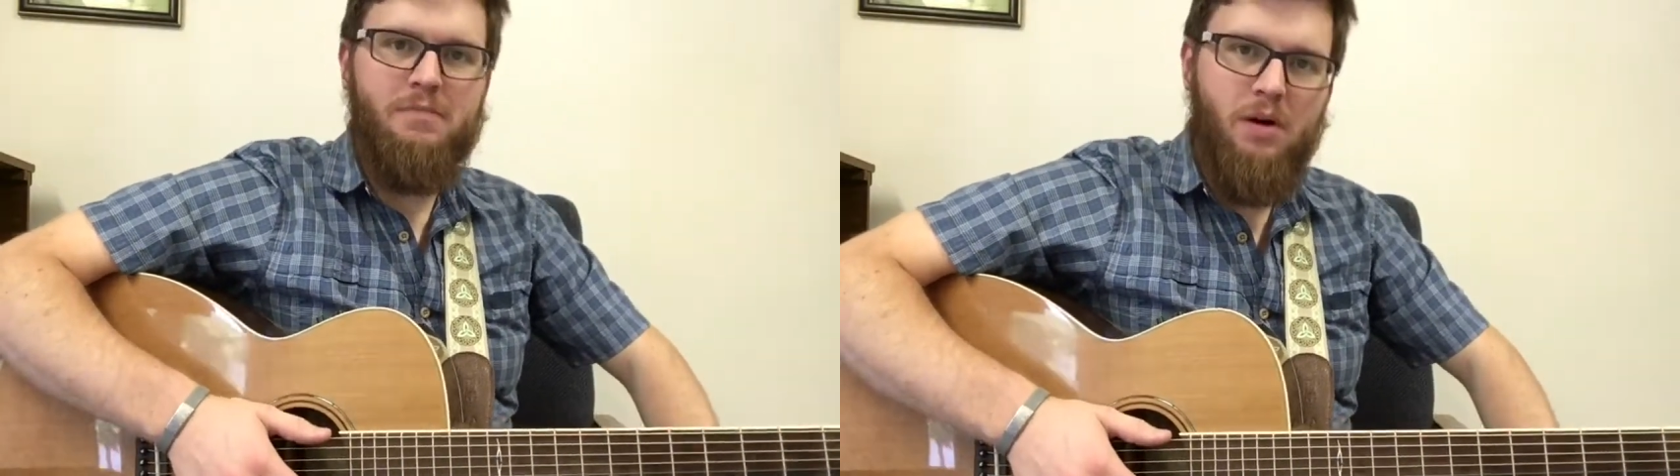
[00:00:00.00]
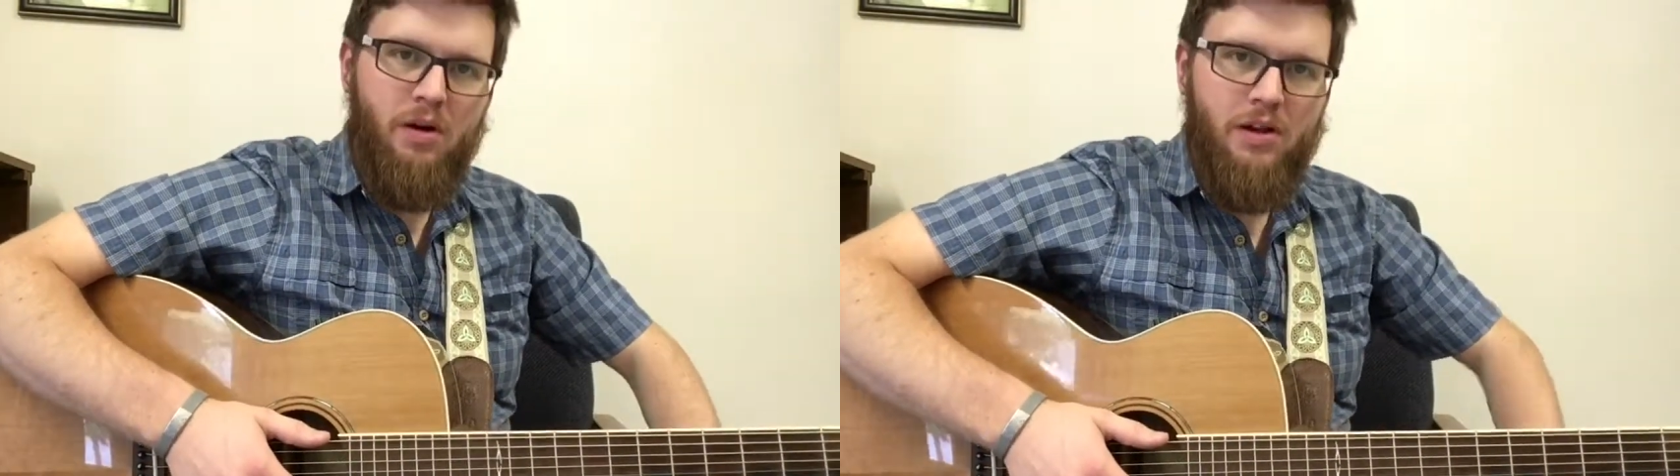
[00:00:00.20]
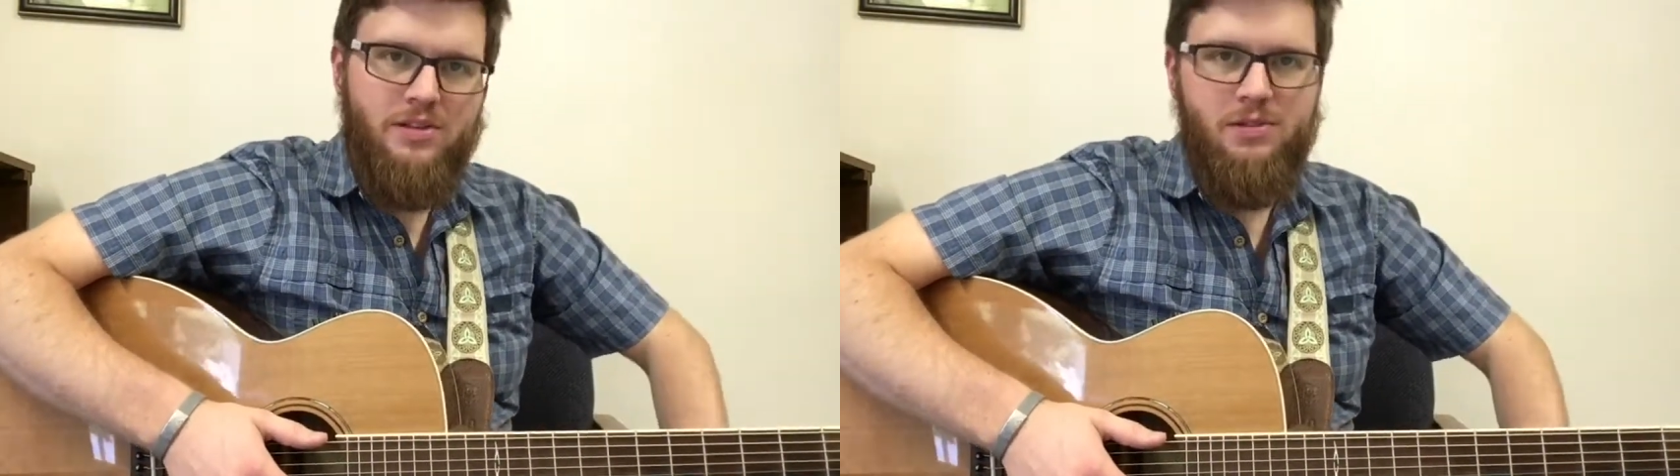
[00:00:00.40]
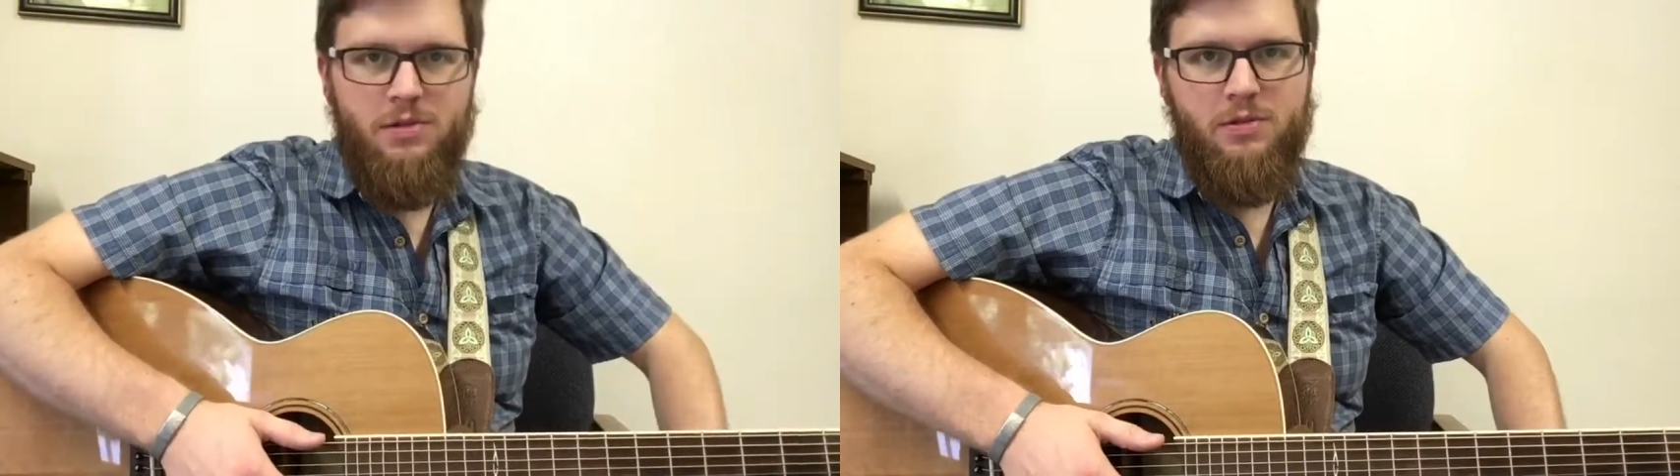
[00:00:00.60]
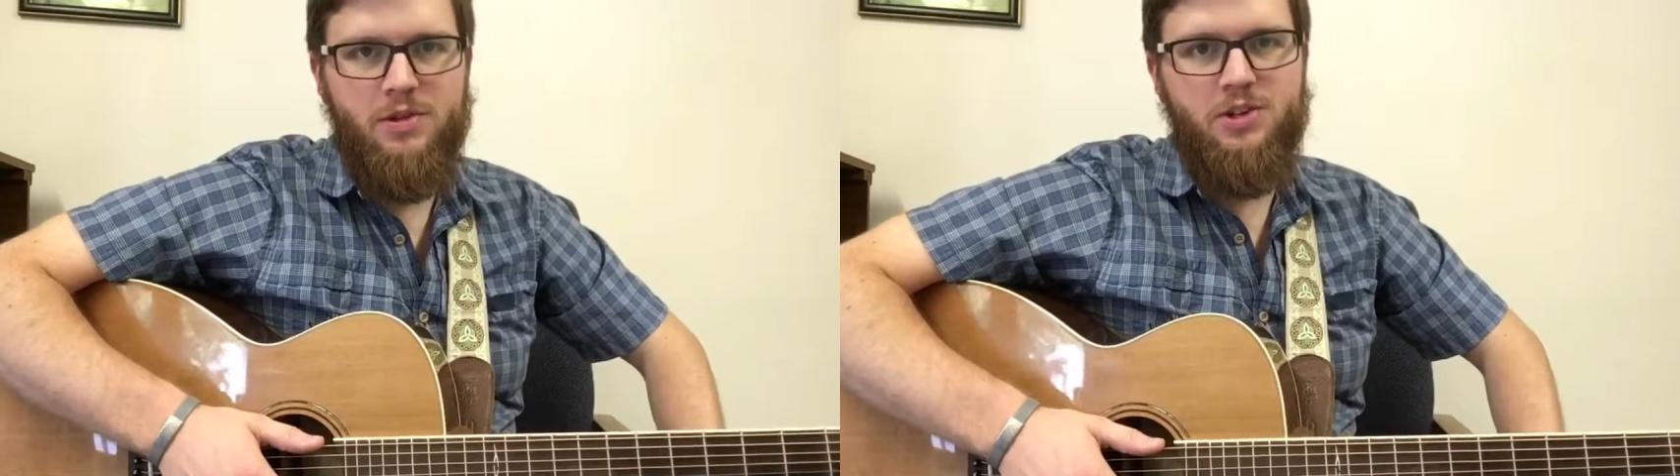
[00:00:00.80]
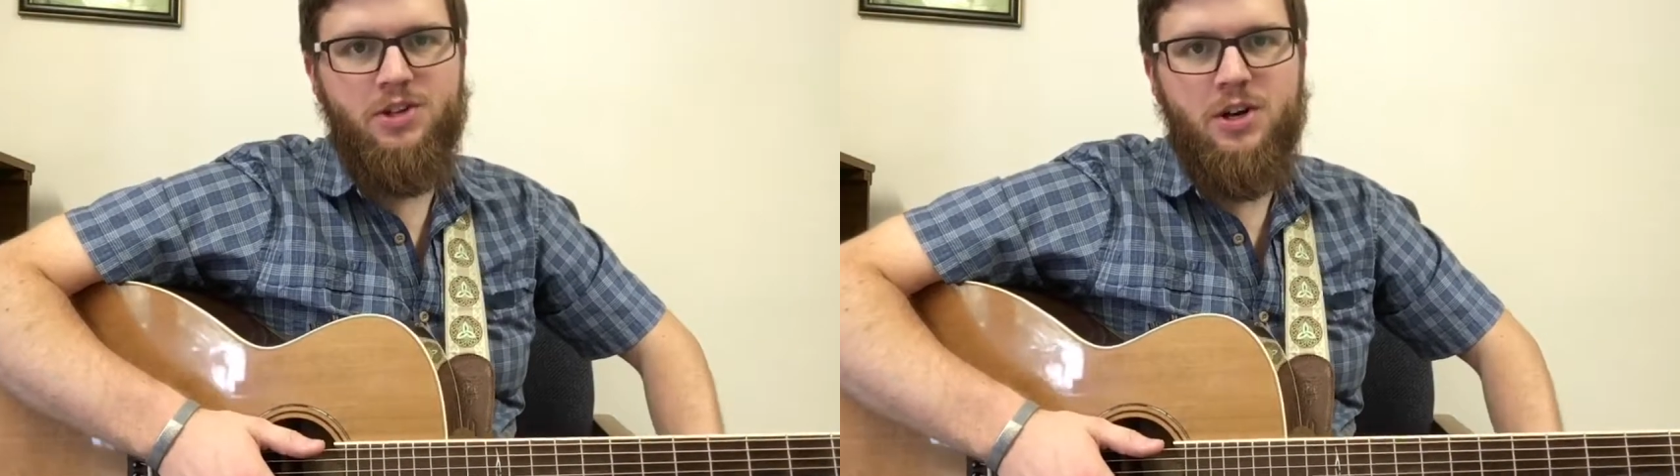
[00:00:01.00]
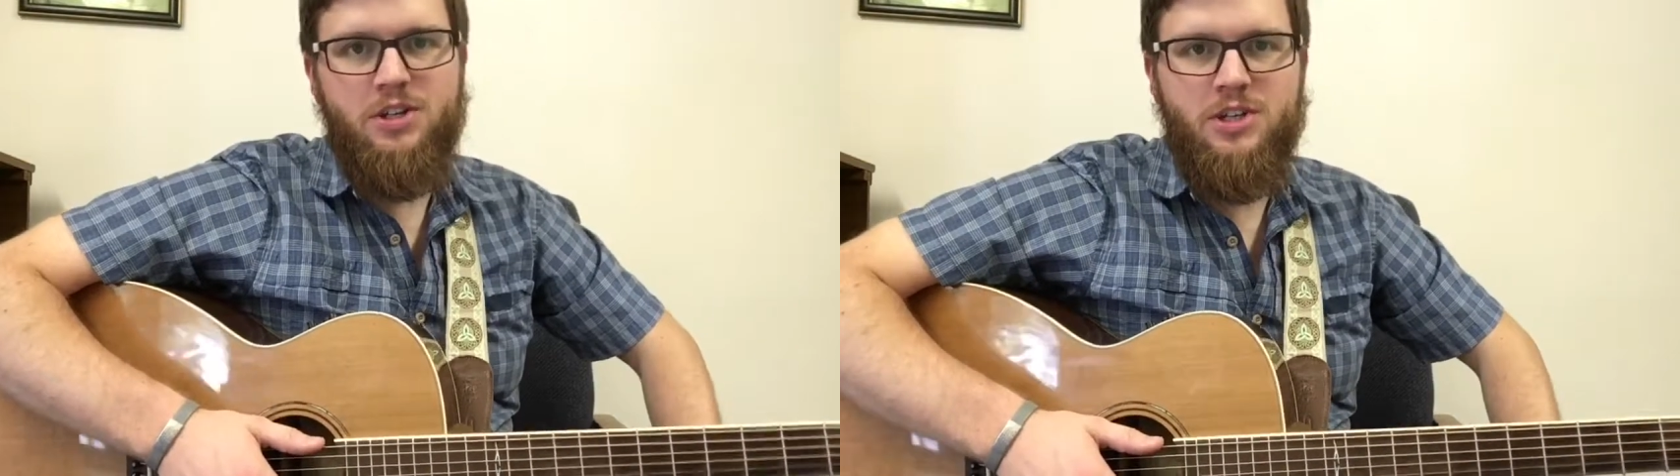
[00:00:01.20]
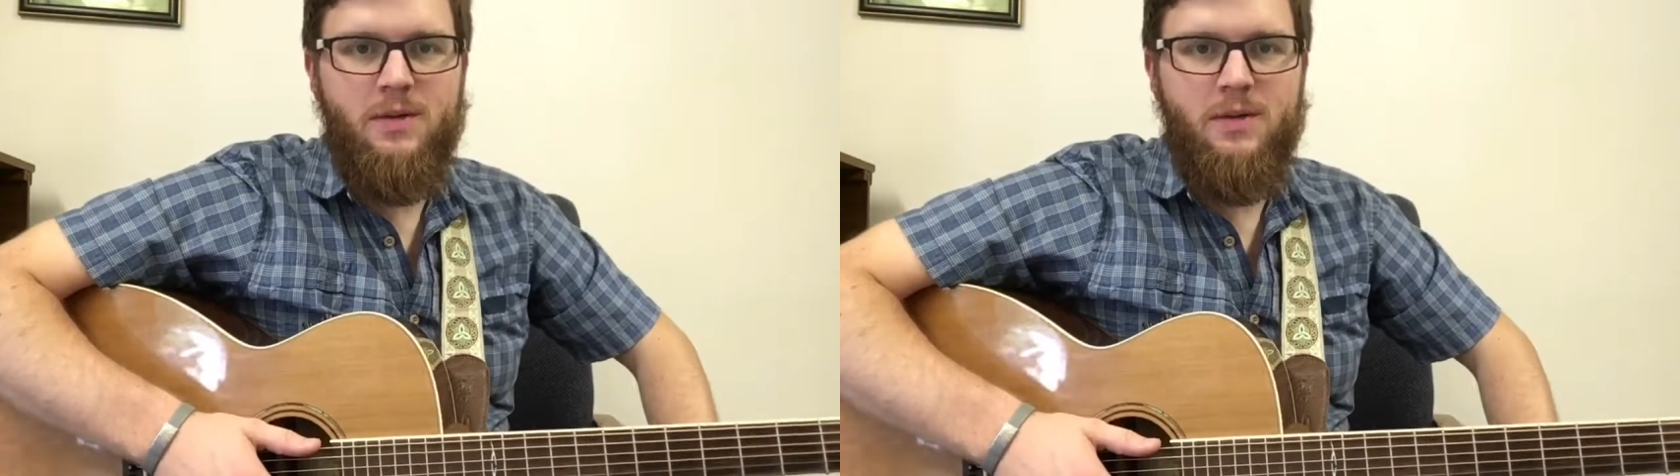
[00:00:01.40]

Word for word: Paul's Lutheran Church